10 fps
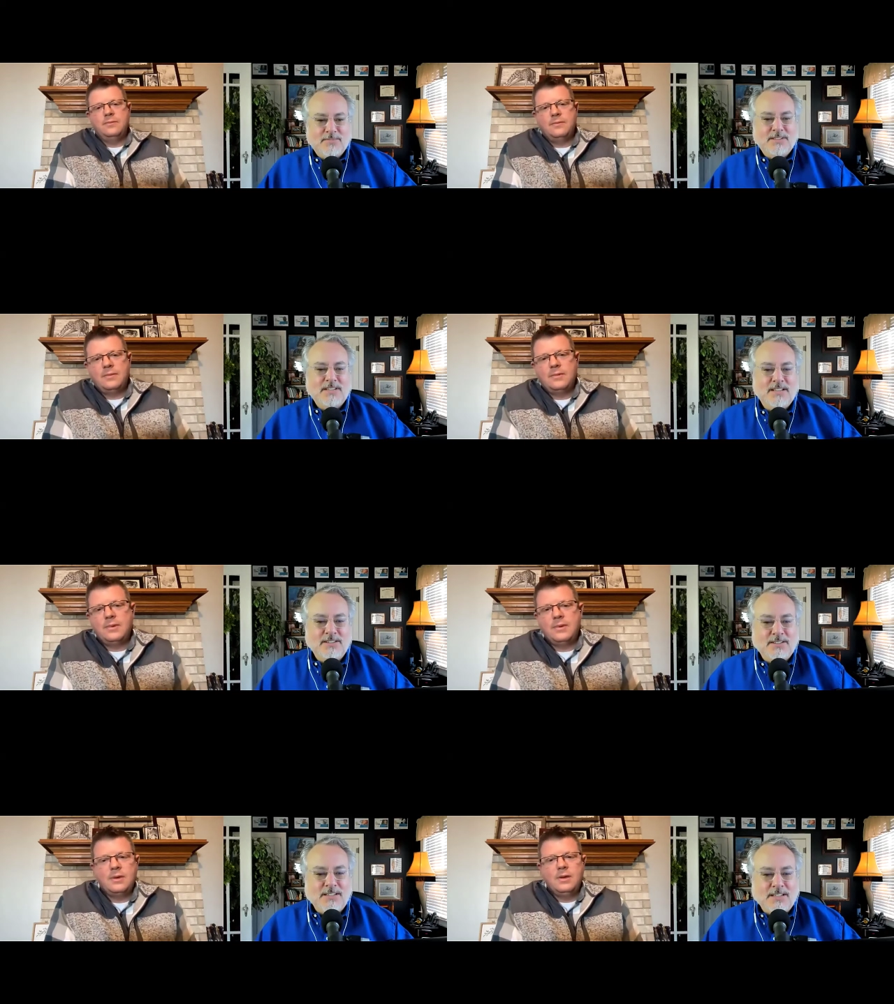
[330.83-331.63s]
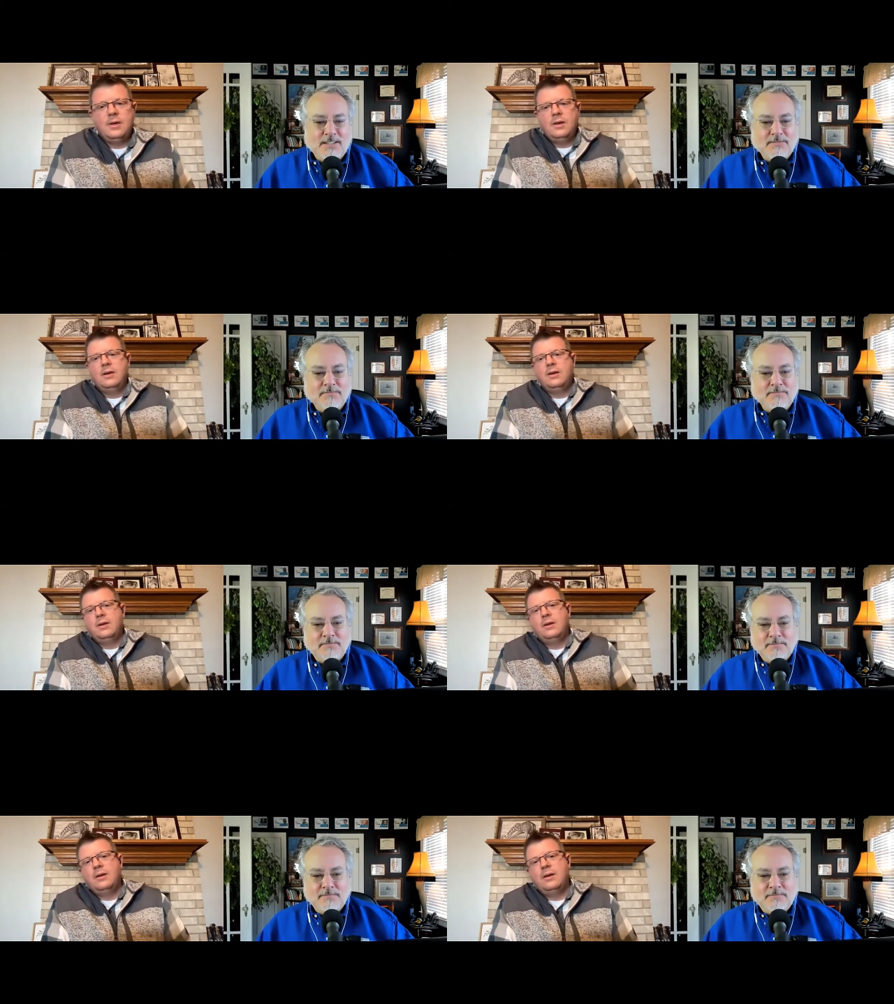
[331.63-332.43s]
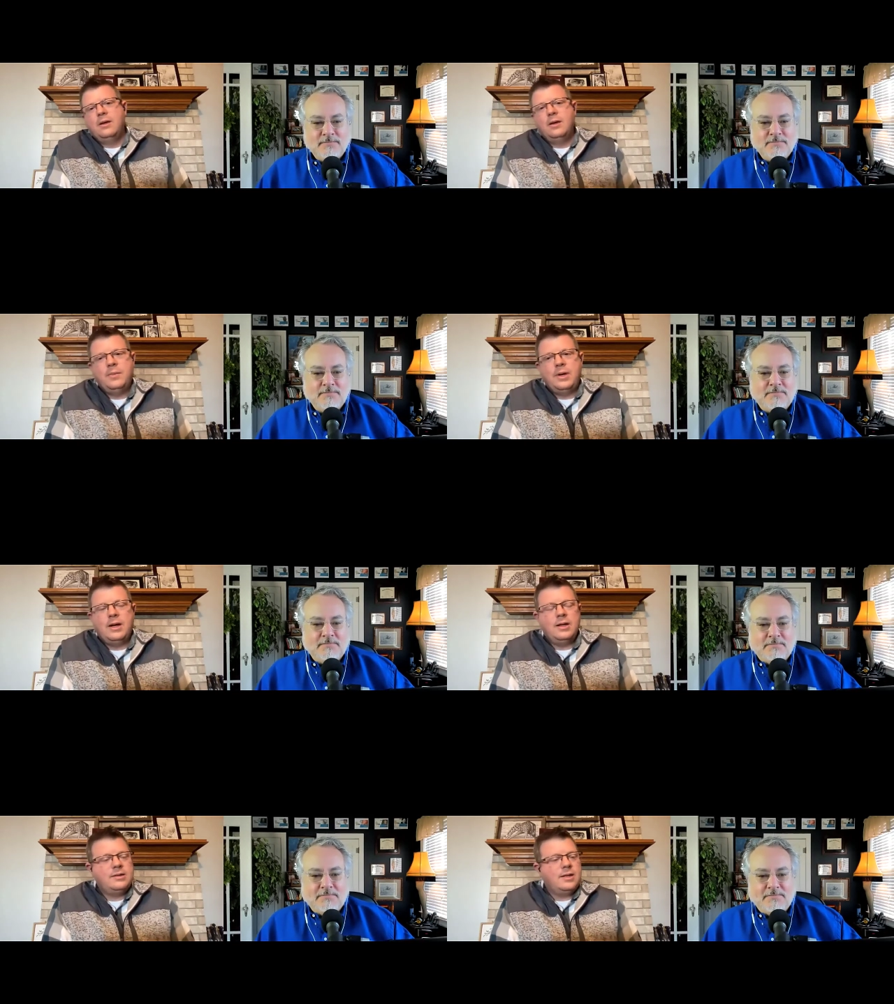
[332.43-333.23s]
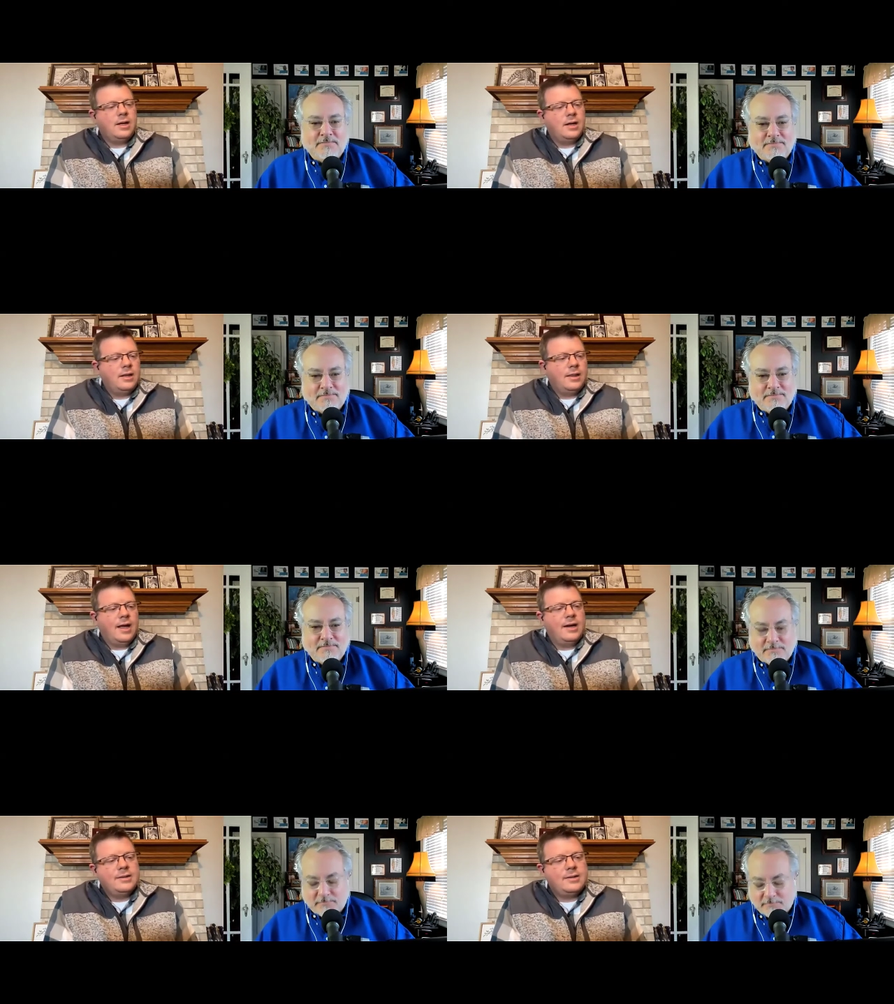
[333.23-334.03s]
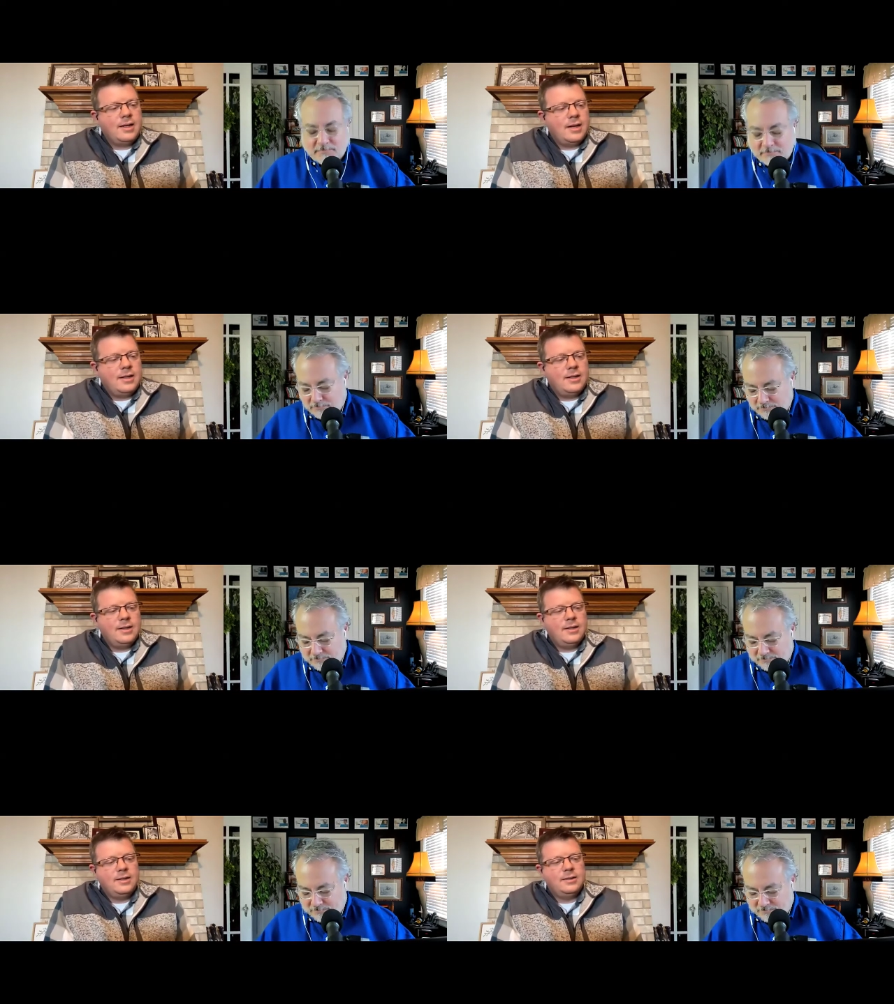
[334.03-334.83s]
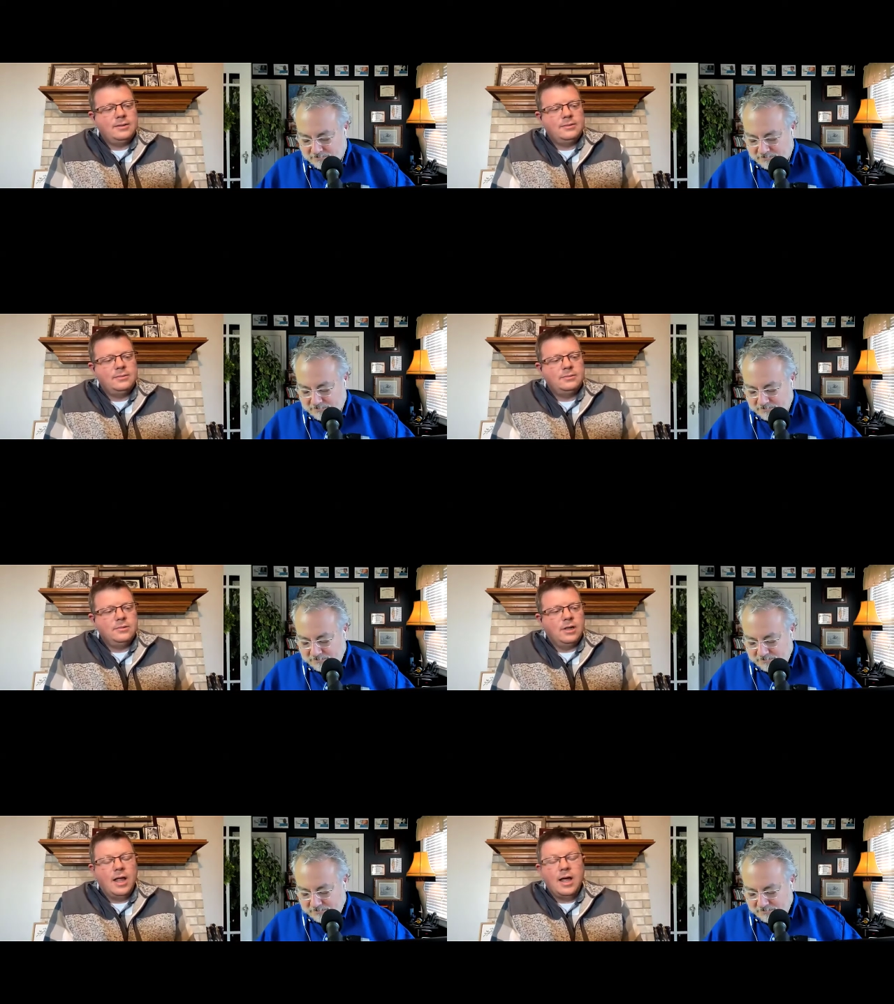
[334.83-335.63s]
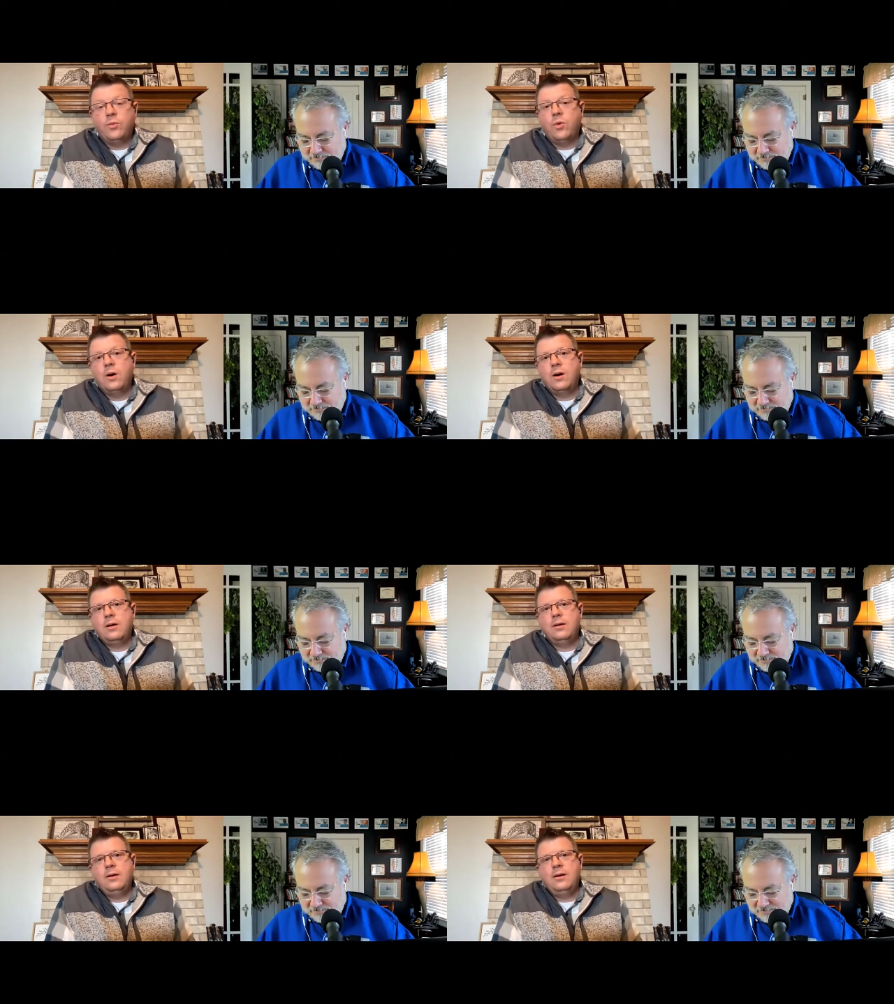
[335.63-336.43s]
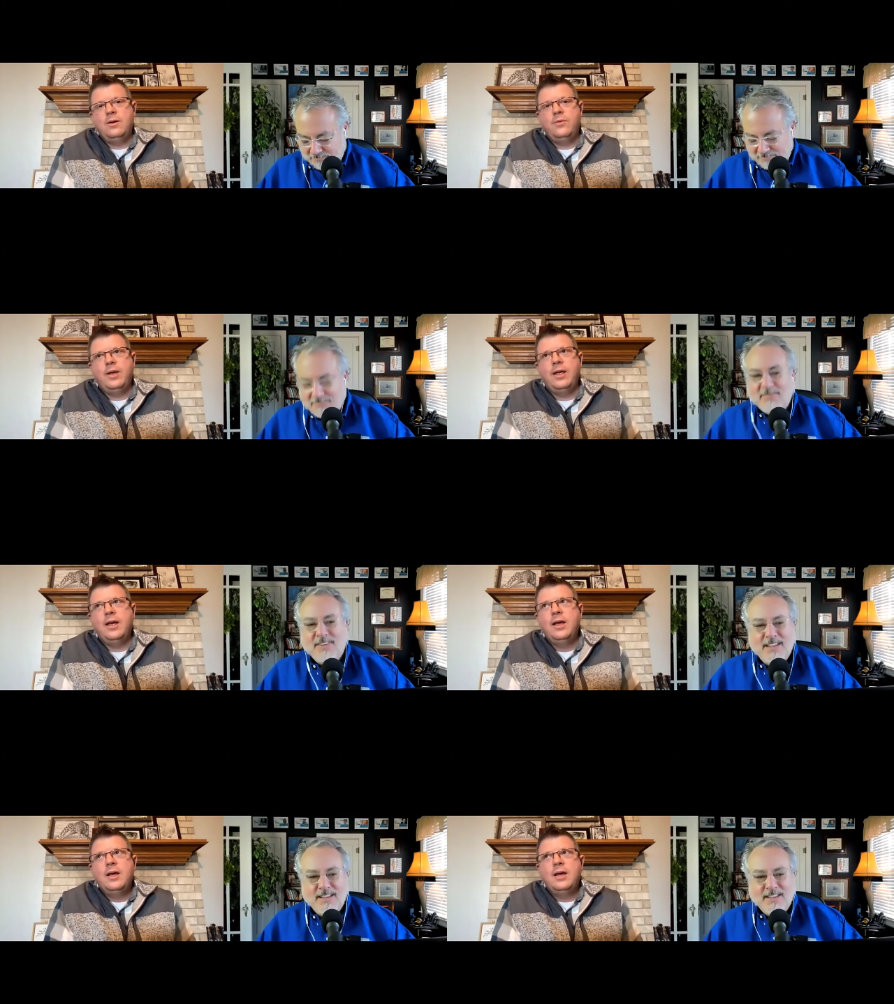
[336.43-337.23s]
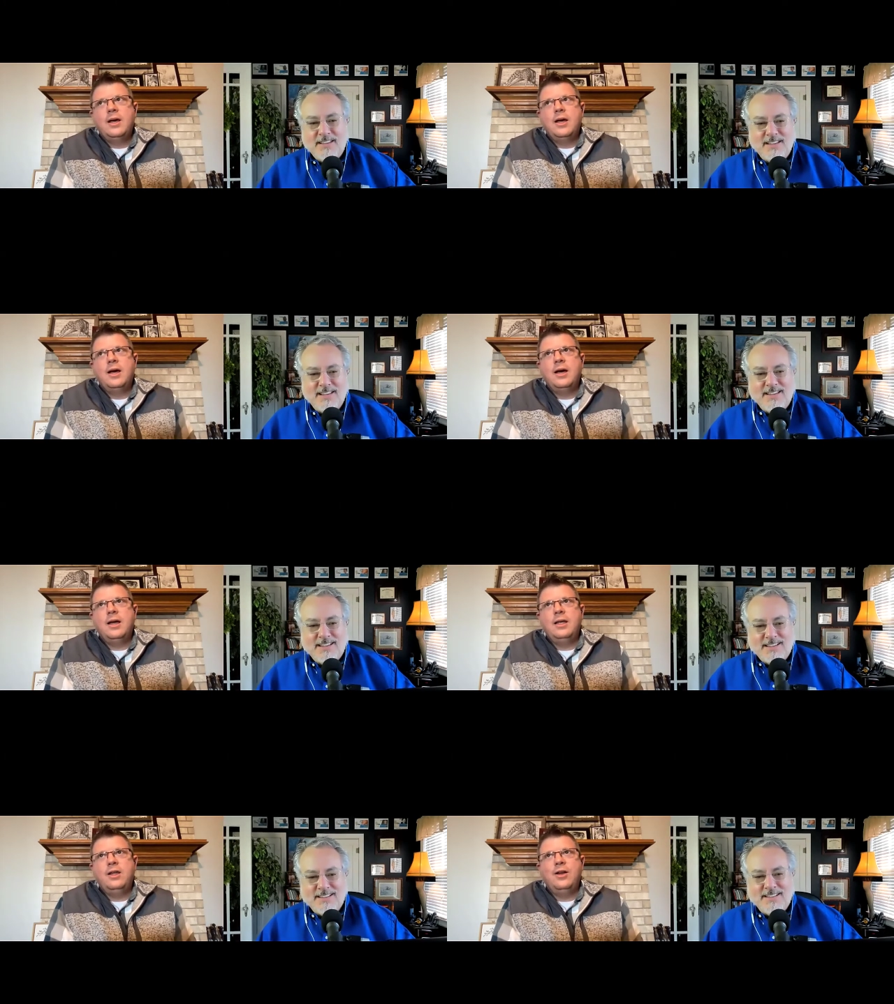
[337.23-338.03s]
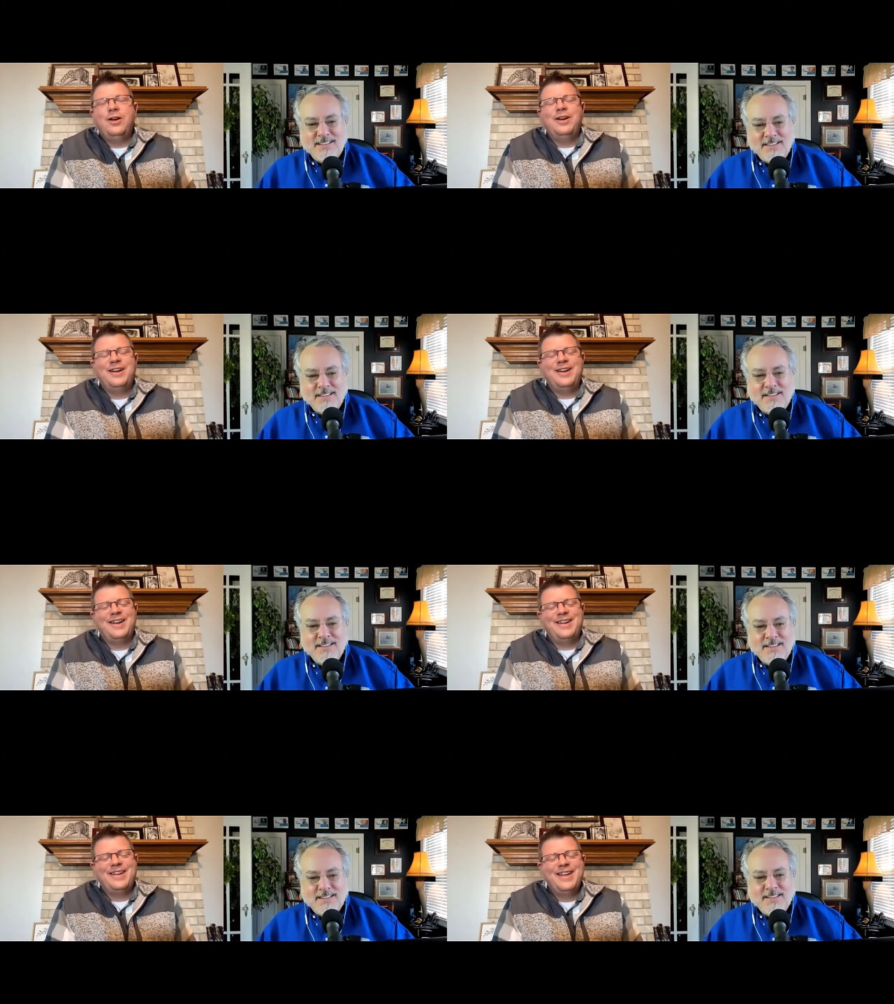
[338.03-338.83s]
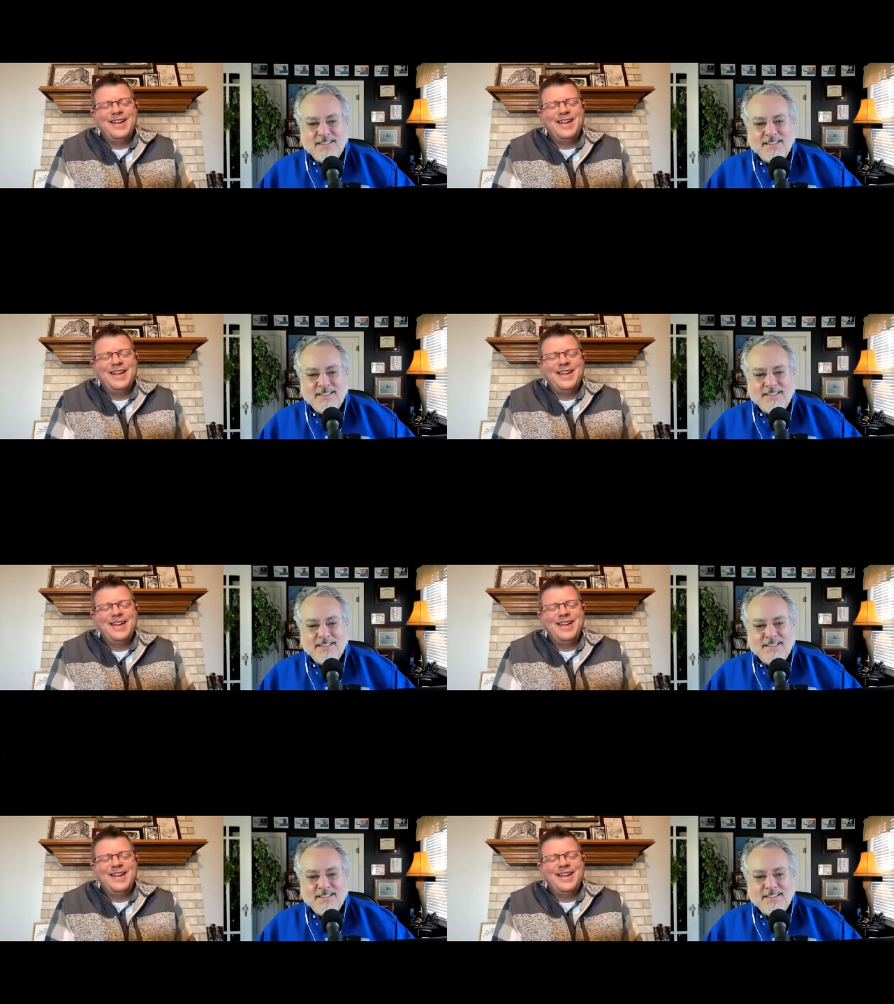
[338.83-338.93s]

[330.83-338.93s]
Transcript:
Speaker 1: what's that look like?
Speaker 2: And that's, that is, a lot of work, you know, we, you know,